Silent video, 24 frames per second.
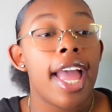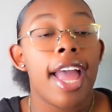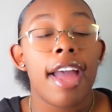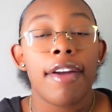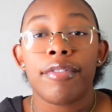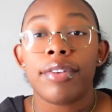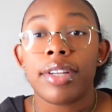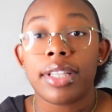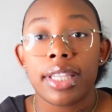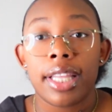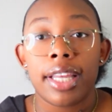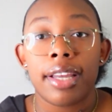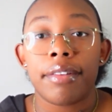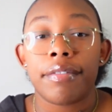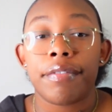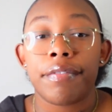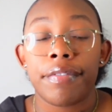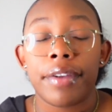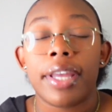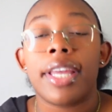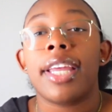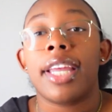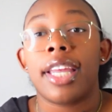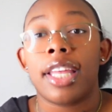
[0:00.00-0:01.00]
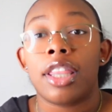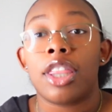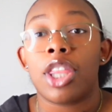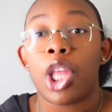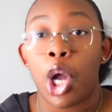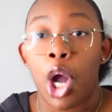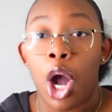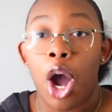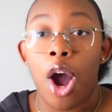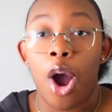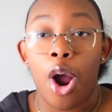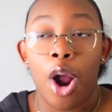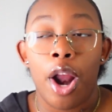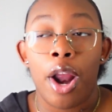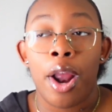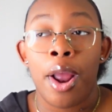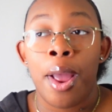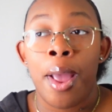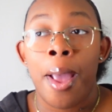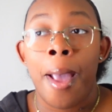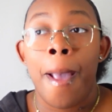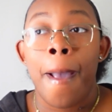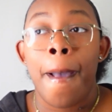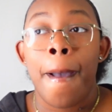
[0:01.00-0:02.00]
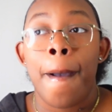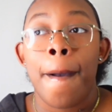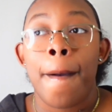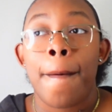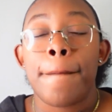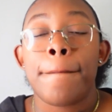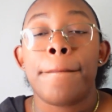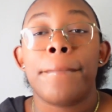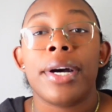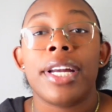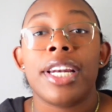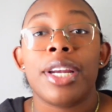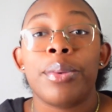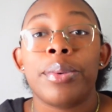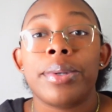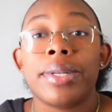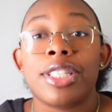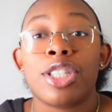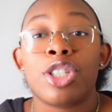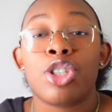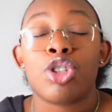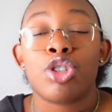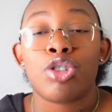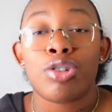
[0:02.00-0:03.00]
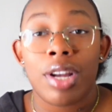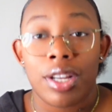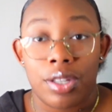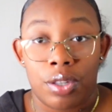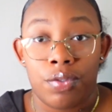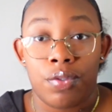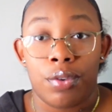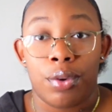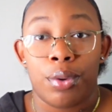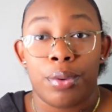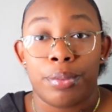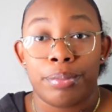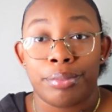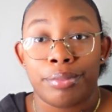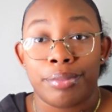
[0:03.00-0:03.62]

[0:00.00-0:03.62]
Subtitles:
Everything fit in the car, but it was stressful.